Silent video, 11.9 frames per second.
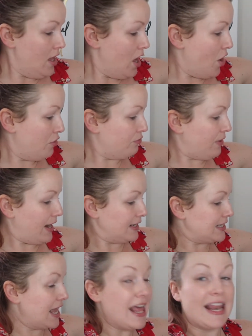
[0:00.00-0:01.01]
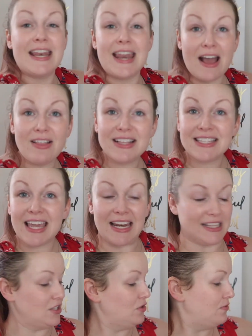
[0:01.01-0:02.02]
All right, now let's get
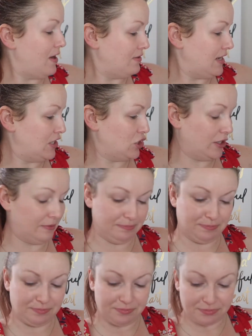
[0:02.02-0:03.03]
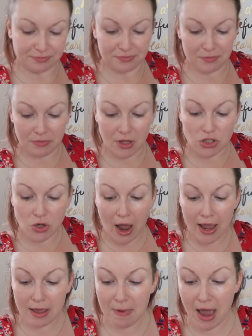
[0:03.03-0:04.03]
into foundation. So
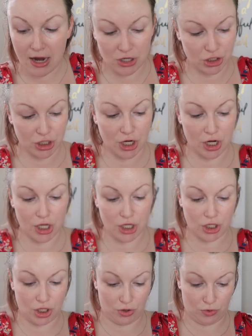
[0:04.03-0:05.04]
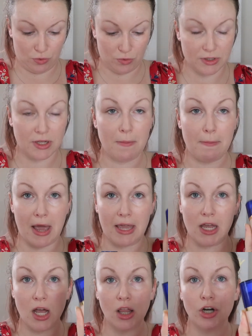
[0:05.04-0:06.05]
I am actually gonna use my
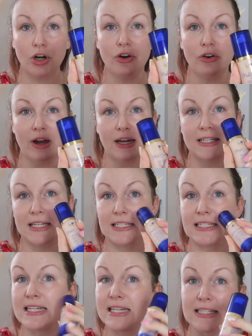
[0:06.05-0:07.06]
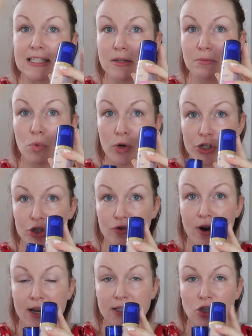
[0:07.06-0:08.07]
color correcting tinted
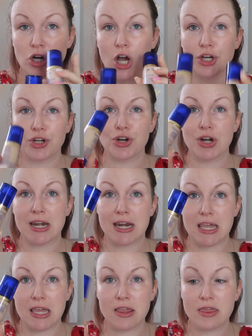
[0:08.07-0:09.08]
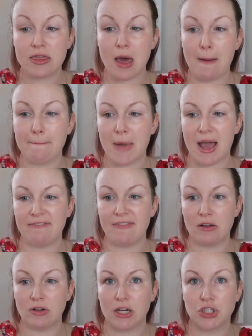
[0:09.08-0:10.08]
moisturizer underneath my
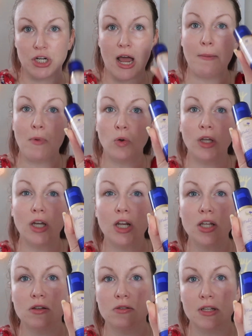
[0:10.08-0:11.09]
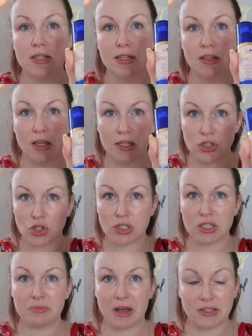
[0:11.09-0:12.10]
foundation. I'm only gonna use this in like certain
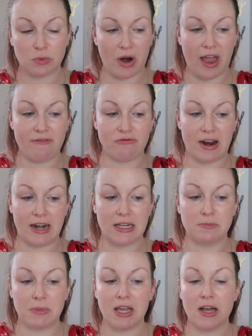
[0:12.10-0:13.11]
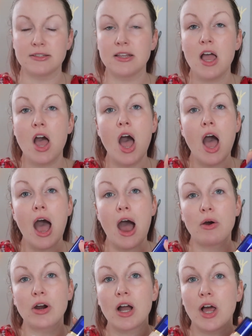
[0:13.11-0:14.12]
spots where I have redness, because
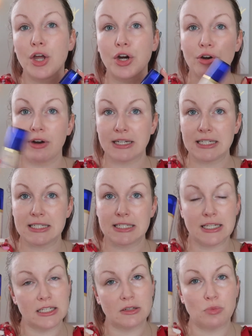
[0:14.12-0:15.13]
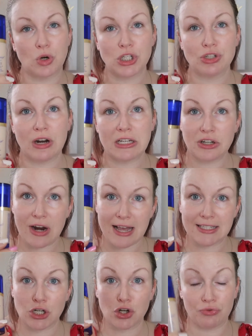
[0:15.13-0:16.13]
our color correcting tinted moisturizer
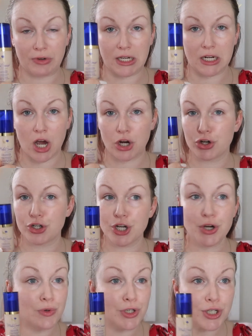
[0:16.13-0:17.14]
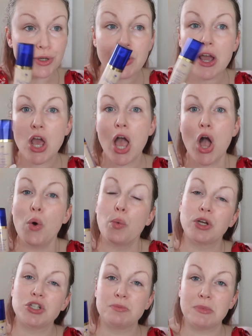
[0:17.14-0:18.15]
has a green undertone to it,
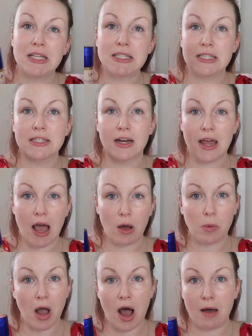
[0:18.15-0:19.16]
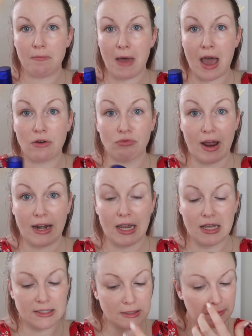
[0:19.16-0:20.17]
which means it's gonna help combat
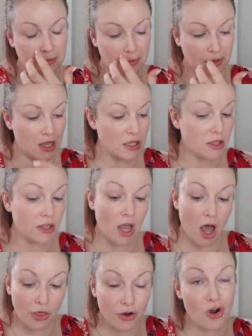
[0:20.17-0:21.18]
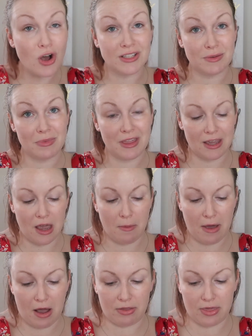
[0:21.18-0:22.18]
redness. The other awesome thing
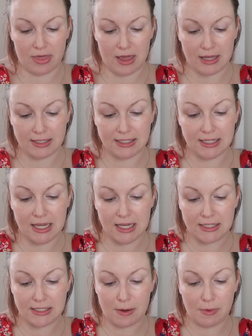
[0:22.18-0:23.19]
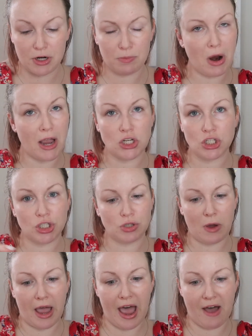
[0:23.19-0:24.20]
about this is I'm gonna probably just do
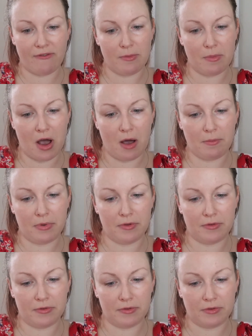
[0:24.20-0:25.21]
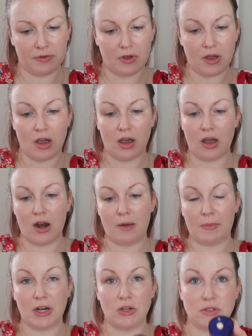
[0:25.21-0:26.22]
a half a pump and I'm
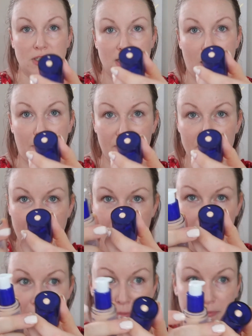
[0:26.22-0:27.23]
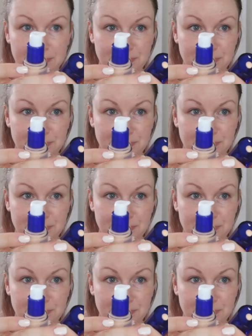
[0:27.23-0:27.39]
going to use the top of my cap.